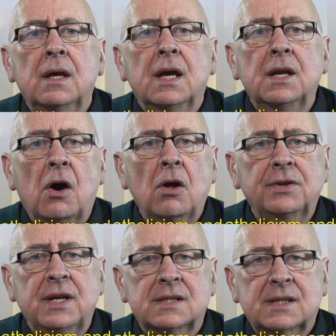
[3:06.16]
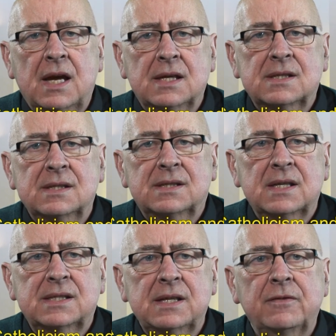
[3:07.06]
In all these cases, the
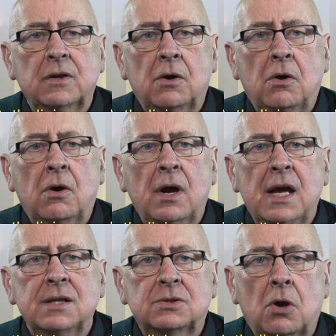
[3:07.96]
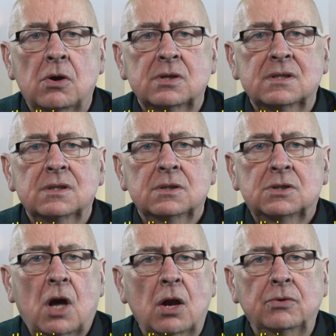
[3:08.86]
civil law endorsed,
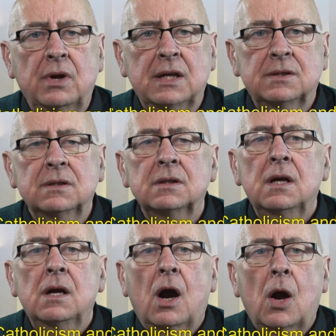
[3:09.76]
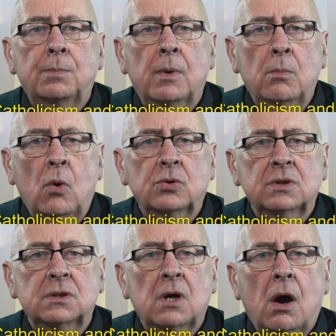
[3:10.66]
tolerated, or
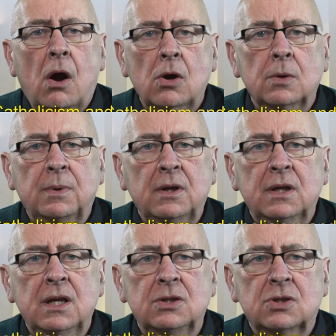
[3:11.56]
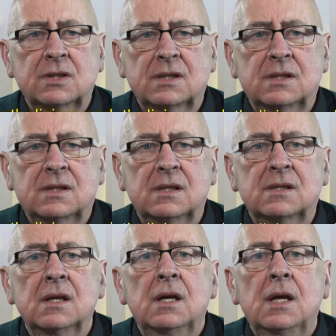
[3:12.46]
promoted horrible
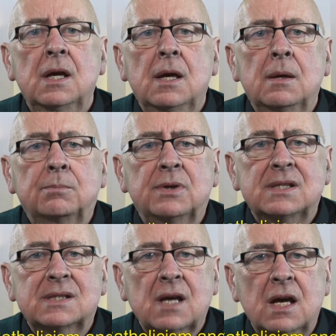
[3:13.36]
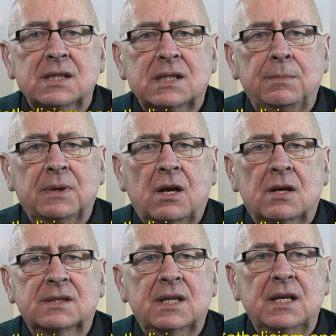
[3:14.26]
injustices precisely
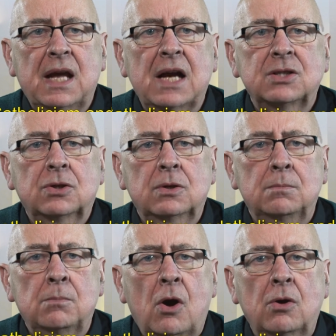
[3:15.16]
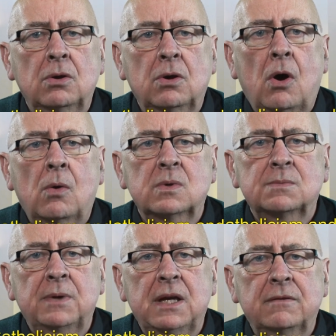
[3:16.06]
because the natural moral law was
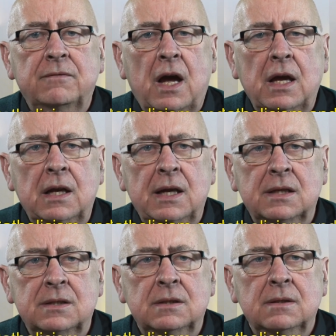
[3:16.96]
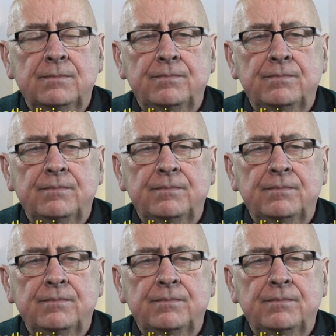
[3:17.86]
being violated.